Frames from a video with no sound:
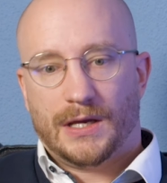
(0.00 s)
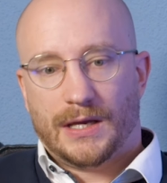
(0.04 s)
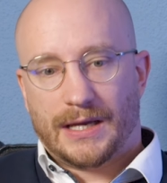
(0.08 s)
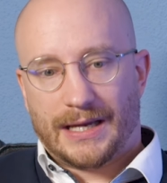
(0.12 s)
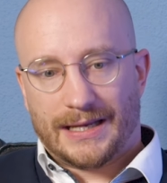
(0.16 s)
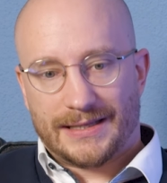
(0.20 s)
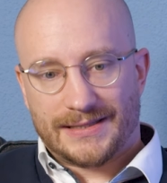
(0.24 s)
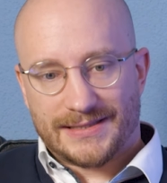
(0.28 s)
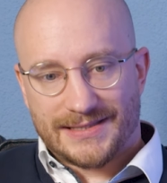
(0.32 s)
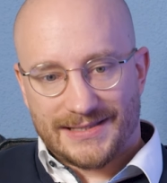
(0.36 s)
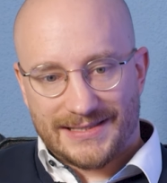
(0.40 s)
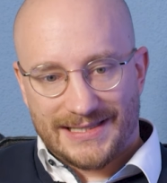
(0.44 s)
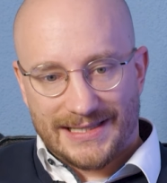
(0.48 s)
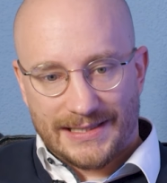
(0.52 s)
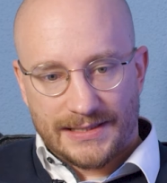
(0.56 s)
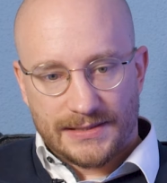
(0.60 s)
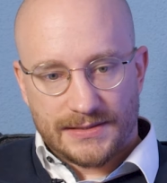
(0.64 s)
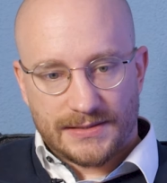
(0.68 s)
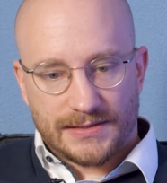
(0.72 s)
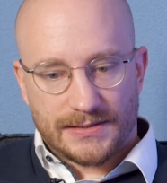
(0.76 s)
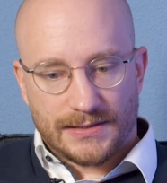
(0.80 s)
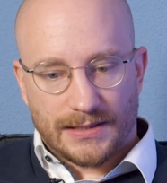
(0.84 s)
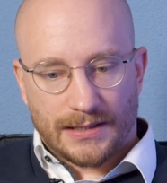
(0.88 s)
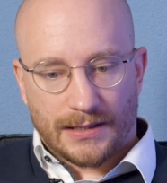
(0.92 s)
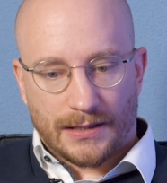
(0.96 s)
and
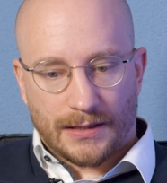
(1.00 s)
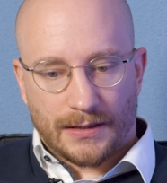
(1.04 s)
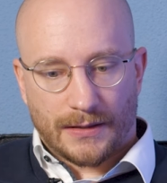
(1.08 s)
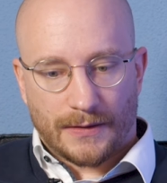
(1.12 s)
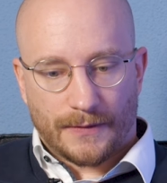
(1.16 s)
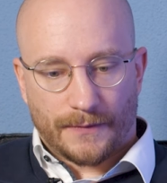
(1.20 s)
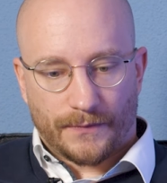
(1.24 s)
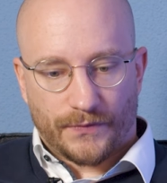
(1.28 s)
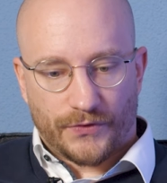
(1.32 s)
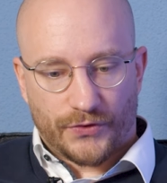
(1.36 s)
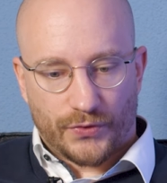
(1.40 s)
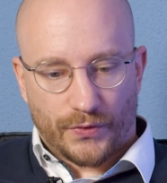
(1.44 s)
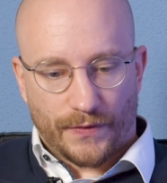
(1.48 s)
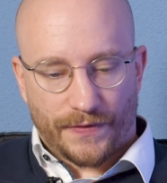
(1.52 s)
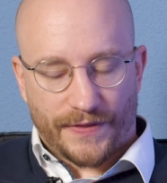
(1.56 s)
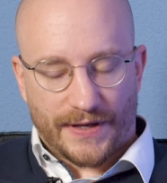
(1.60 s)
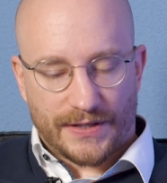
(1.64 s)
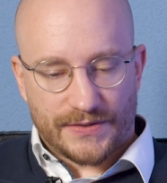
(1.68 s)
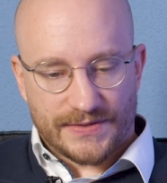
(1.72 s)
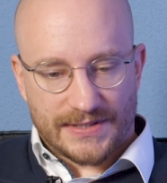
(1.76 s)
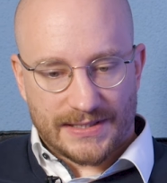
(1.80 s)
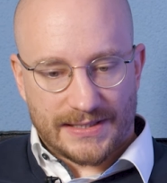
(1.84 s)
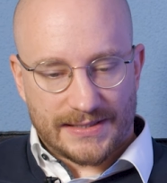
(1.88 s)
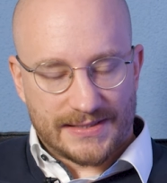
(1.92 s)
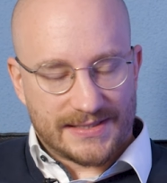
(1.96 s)
since uh,
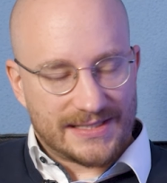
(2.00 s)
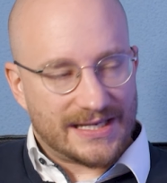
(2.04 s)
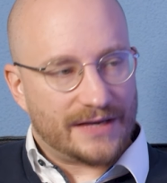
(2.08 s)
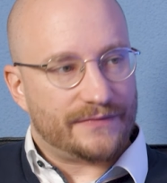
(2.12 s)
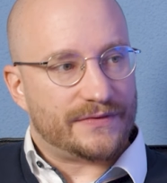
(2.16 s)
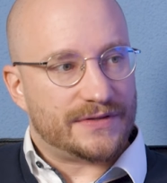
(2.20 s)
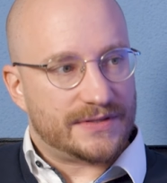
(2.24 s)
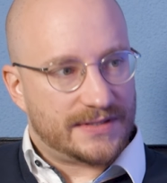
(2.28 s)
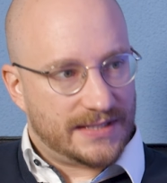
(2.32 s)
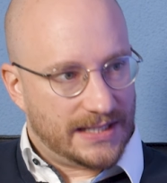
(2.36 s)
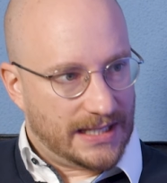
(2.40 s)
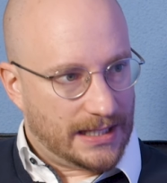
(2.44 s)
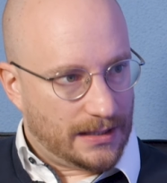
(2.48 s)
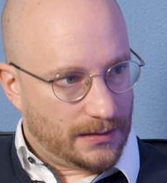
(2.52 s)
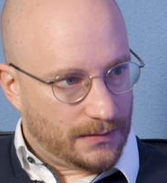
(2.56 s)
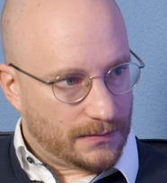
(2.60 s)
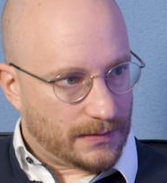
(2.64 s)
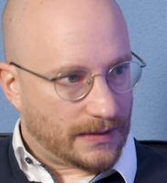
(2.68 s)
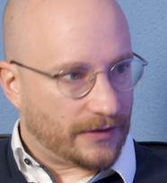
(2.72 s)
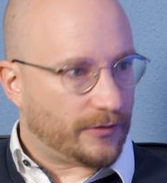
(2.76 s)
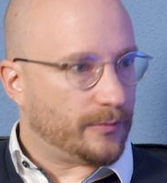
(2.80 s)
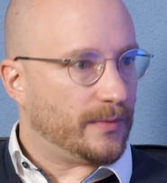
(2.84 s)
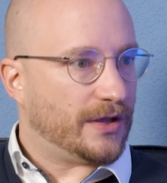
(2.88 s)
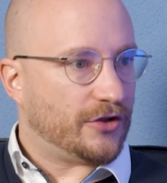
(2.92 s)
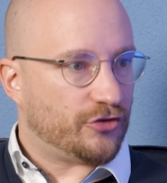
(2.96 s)
2017,
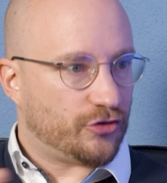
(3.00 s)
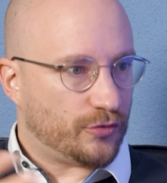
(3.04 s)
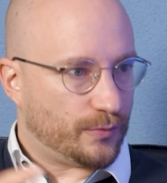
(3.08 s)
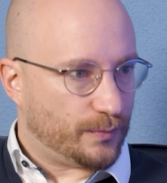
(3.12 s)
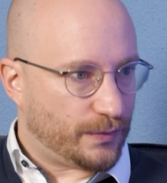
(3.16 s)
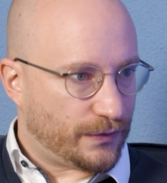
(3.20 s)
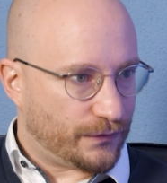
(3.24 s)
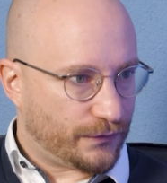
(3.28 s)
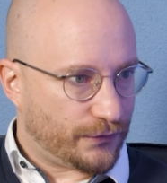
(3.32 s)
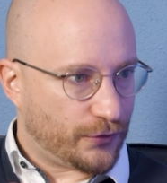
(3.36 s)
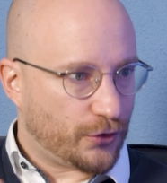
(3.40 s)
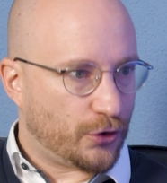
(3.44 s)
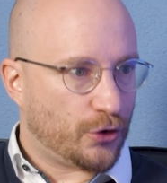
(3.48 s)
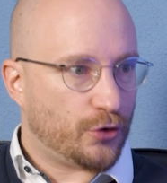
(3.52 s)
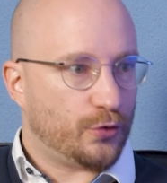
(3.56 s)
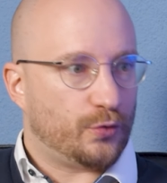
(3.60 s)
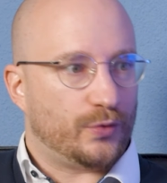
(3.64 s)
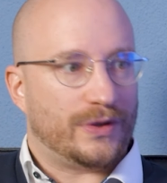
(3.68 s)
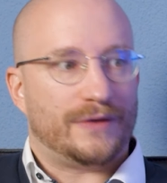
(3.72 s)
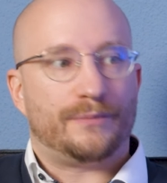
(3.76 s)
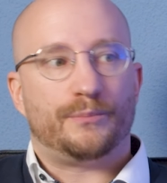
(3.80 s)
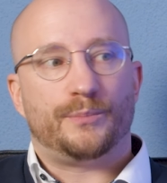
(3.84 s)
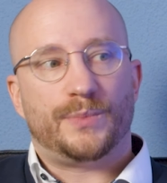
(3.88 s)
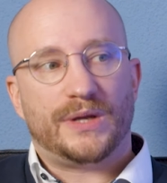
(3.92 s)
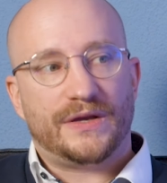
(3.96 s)
as mentioned before,
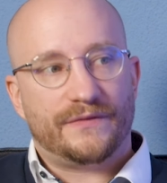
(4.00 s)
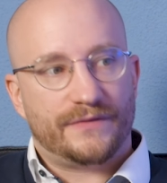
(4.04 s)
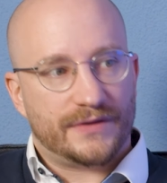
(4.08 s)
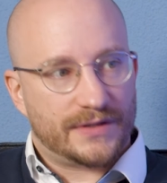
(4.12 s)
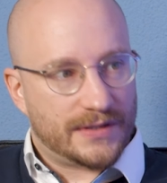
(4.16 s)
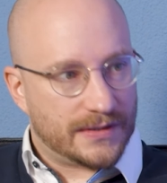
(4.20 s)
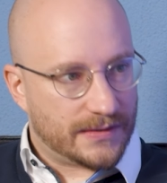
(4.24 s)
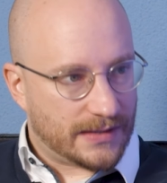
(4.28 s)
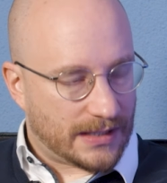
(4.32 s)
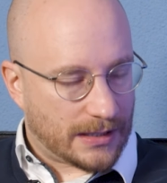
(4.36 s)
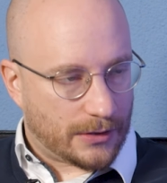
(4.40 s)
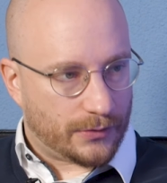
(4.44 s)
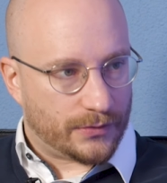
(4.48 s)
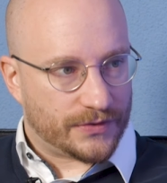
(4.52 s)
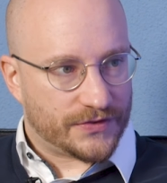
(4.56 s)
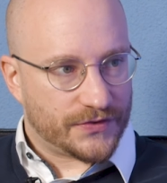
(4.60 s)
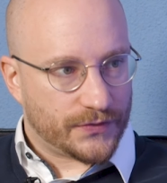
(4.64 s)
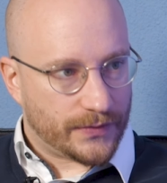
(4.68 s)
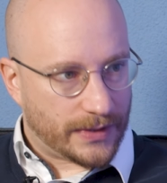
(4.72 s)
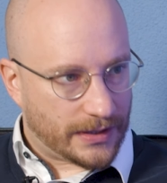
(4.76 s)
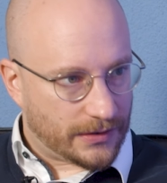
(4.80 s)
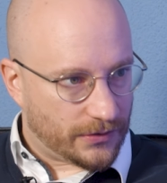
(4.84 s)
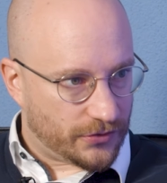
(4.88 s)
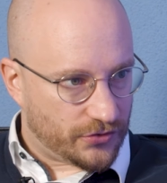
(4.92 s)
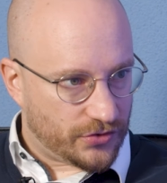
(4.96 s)
we pivoted our
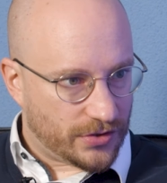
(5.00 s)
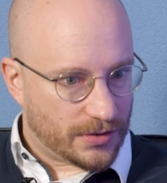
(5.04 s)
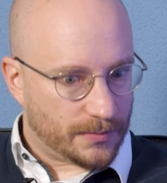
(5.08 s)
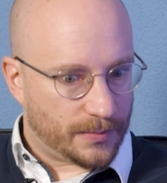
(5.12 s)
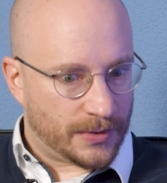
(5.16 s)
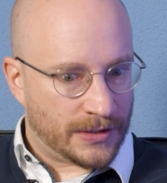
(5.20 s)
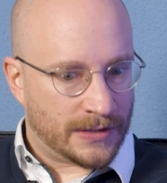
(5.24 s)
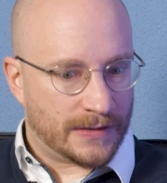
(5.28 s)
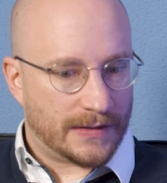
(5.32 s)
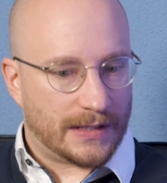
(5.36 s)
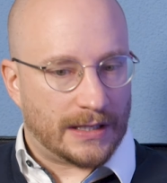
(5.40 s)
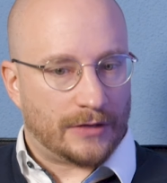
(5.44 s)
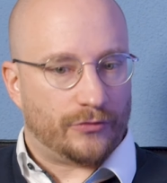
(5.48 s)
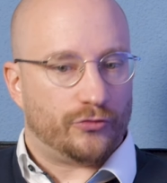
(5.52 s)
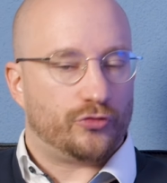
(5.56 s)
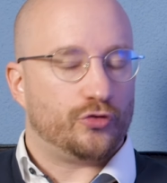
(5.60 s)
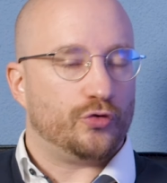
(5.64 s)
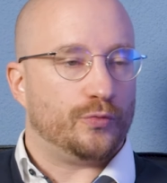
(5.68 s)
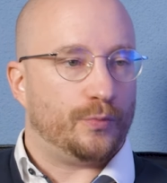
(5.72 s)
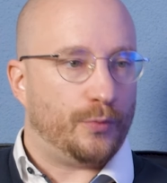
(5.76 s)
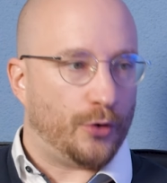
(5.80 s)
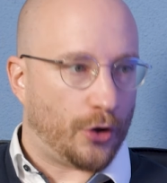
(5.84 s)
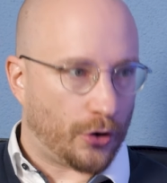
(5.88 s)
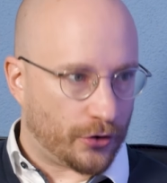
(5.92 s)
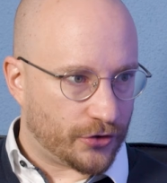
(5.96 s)
strategy a bit into
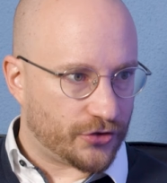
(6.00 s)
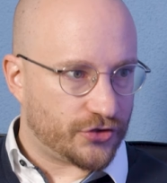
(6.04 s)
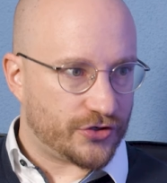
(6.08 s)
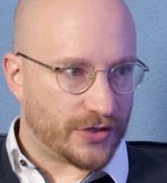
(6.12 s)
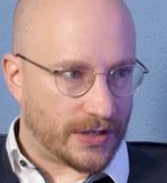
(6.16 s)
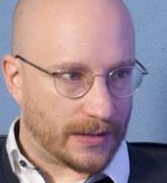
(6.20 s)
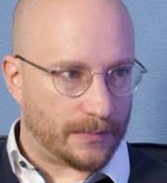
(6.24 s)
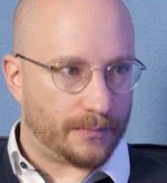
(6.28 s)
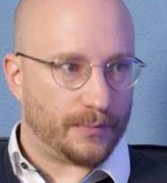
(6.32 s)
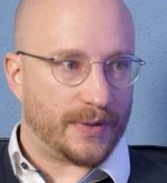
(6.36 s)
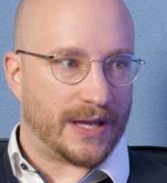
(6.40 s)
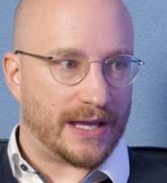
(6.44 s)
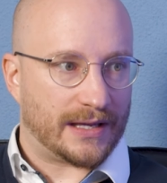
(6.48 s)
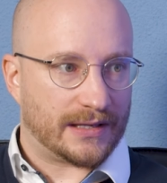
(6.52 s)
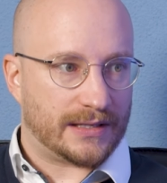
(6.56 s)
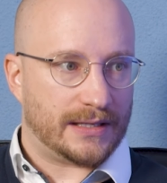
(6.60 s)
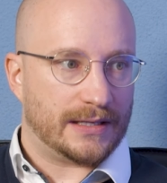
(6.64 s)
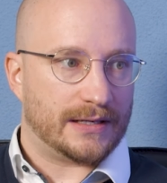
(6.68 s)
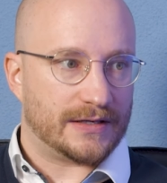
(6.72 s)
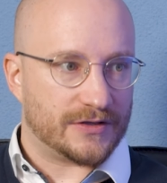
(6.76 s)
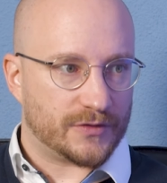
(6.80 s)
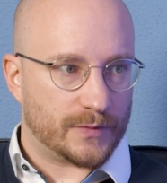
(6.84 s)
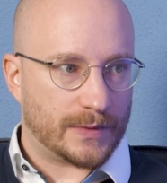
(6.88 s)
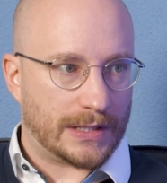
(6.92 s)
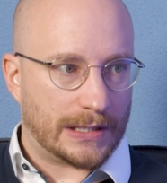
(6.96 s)
blockchain
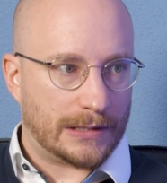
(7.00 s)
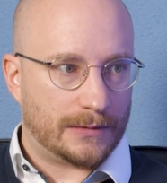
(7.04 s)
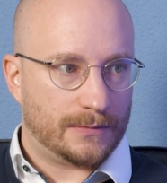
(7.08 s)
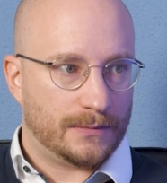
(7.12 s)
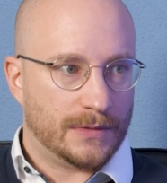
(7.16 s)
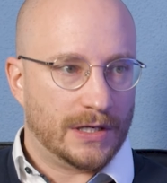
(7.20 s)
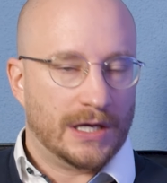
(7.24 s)
banking as well.